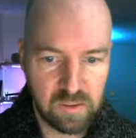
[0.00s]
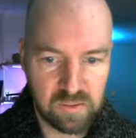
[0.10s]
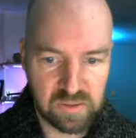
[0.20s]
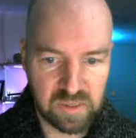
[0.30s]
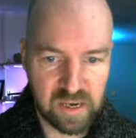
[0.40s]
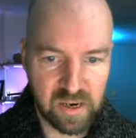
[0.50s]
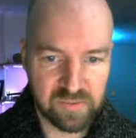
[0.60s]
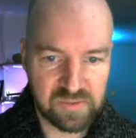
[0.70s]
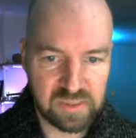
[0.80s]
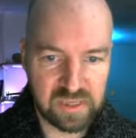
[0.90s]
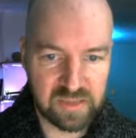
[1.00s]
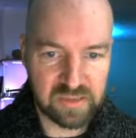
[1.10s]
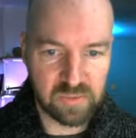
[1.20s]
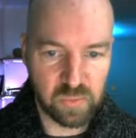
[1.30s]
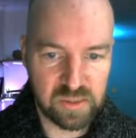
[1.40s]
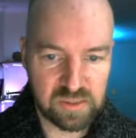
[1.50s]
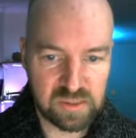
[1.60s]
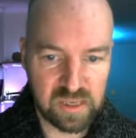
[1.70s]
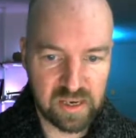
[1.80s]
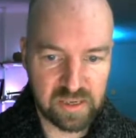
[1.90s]
So now I've just got this one
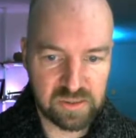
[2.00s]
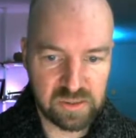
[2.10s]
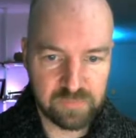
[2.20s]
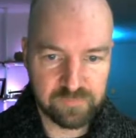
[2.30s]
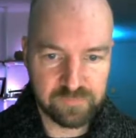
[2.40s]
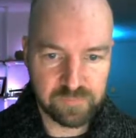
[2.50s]
sketch.